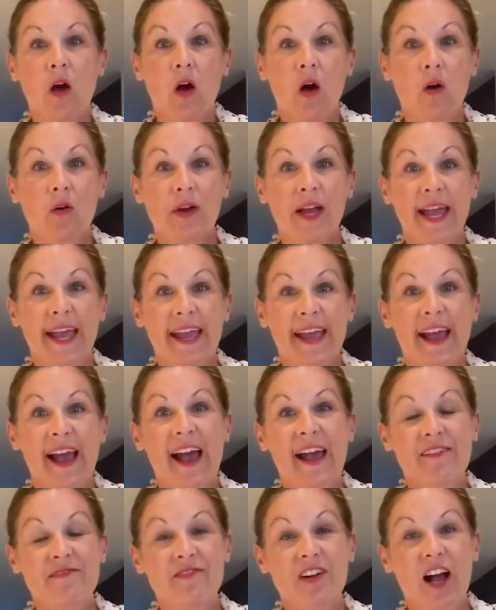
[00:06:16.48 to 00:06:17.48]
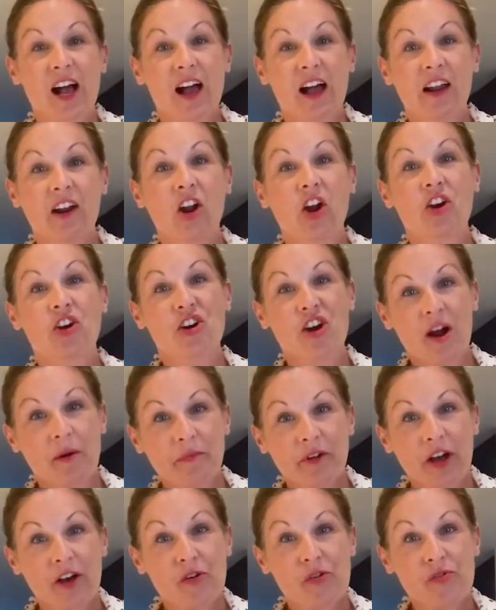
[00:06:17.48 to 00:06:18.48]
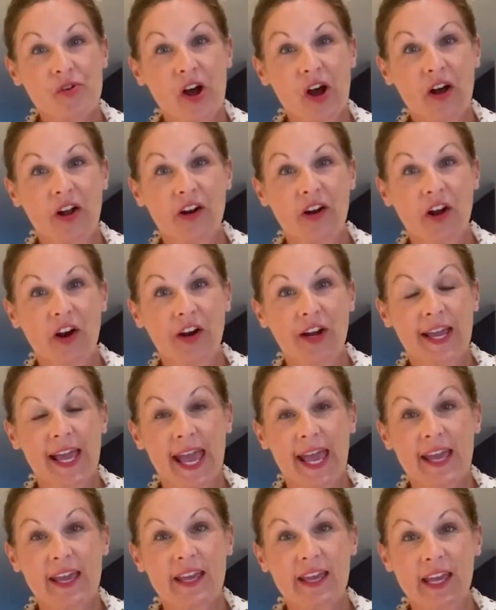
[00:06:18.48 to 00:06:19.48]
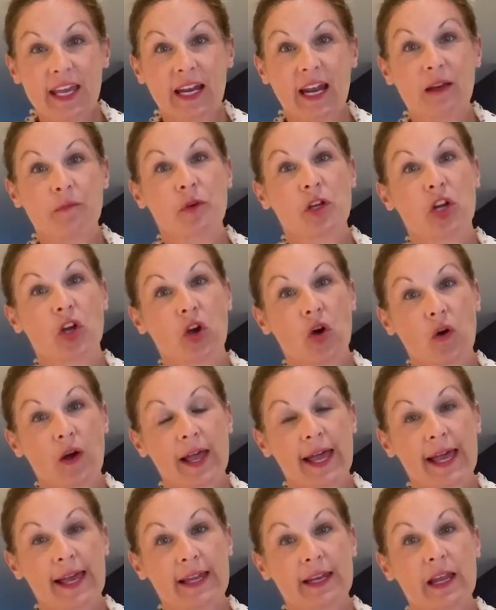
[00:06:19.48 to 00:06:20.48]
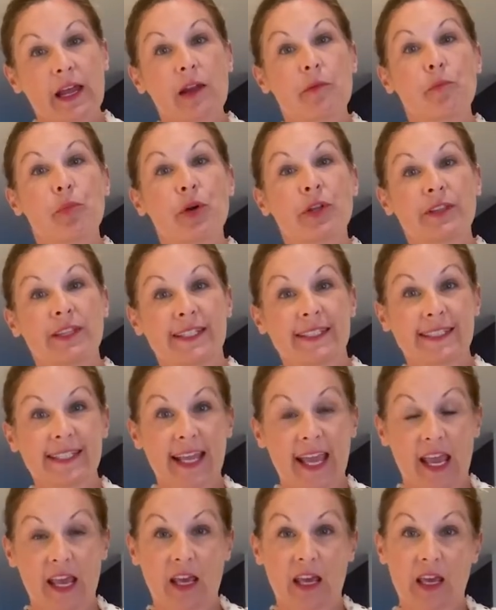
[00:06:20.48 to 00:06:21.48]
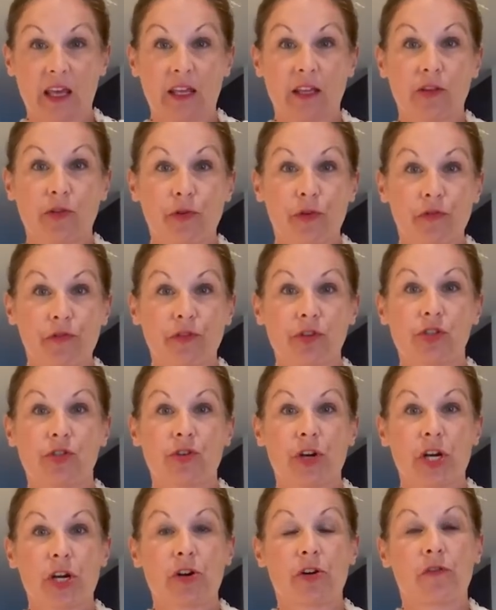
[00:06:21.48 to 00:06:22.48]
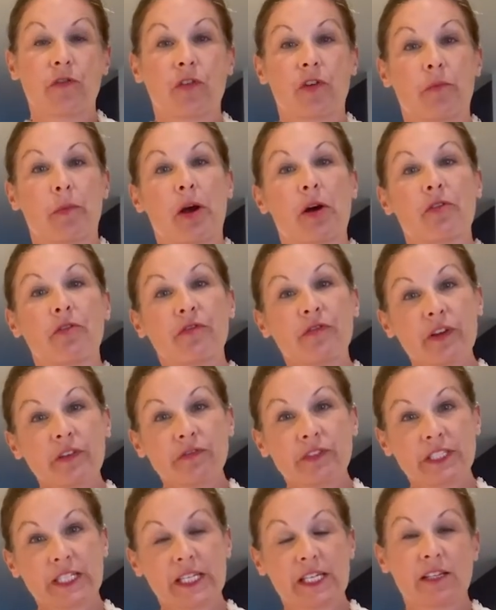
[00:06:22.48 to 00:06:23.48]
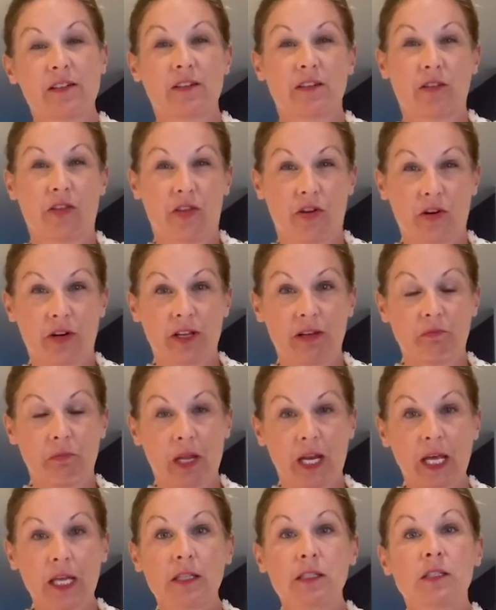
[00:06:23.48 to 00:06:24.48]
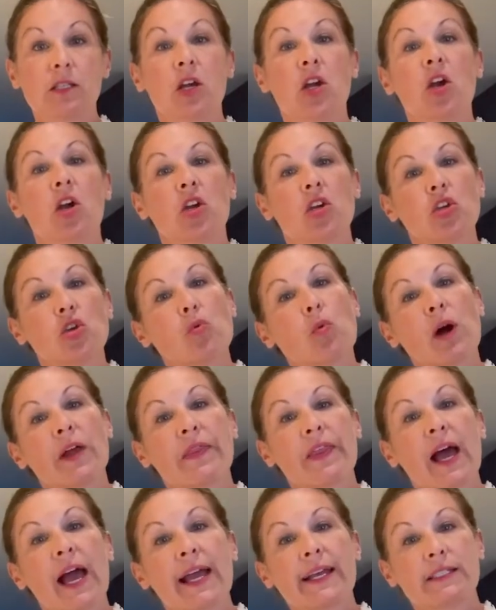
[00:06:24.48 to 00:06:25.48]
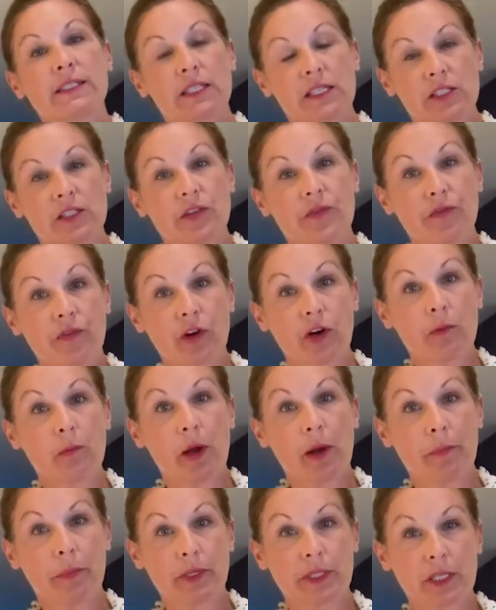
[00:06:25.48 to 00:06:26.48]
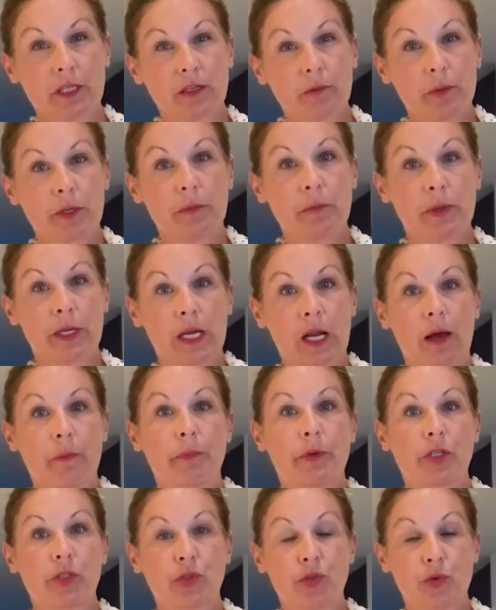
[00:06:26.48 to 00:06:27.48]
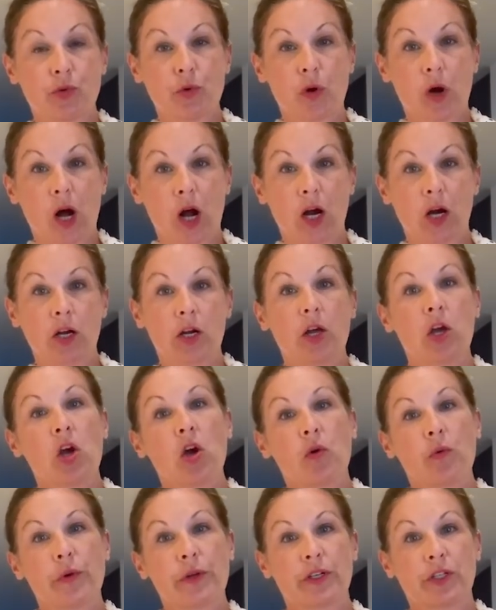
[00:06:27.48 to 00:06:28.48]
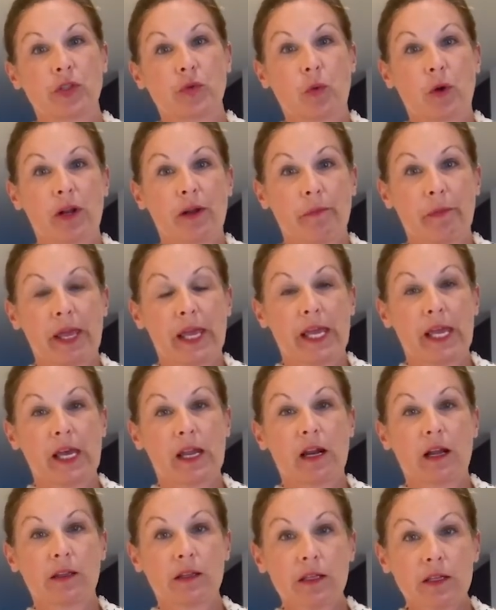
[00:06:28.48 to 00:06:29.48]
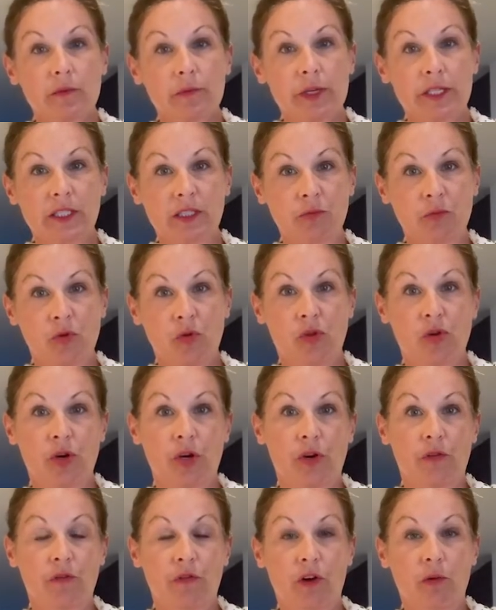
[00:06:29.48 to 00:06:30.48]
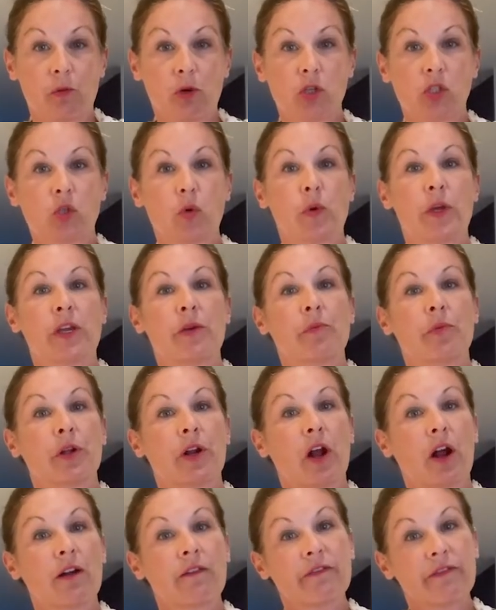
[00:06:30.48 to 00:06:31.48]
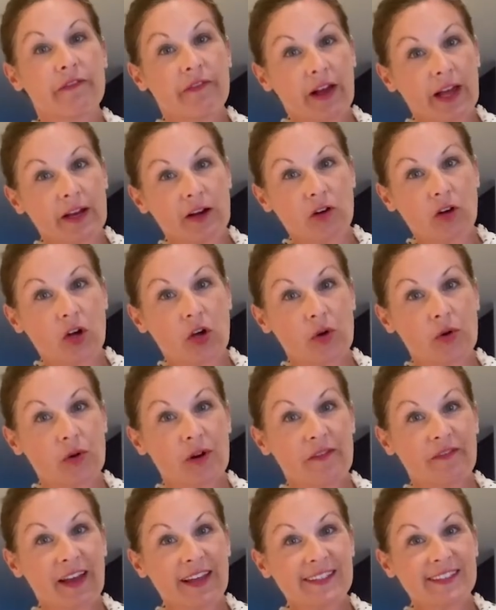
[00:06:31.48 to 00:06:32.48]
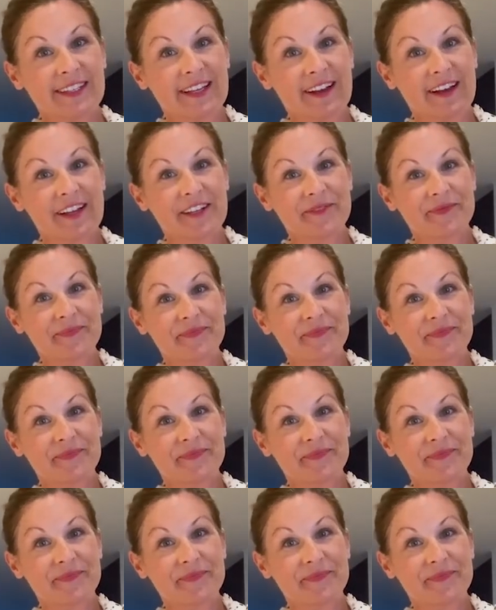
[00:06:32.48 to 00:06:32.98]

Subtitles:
Okay, I've got our crumb coat on our cake, and I'm gonna go ahead and put this cake in the refrigerator for about 15 to 30 minutes. You want the icing to firm up a little bit, but not be too hard. We just wanna make it a little bit smoother and firmer so we can put our final coat of icing on.